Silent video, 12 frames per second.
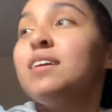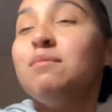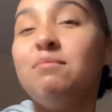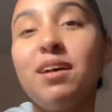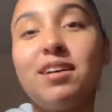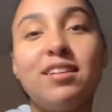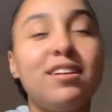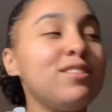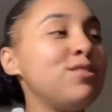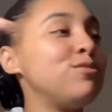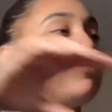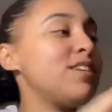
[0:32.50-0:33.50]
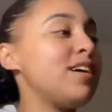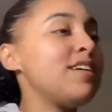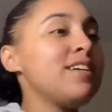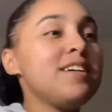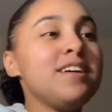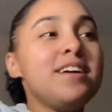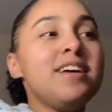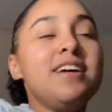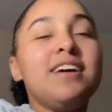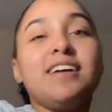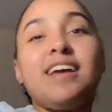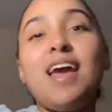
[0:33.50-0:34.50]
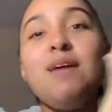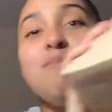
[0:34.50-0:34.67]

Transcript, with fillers: Might collect the whole set. Came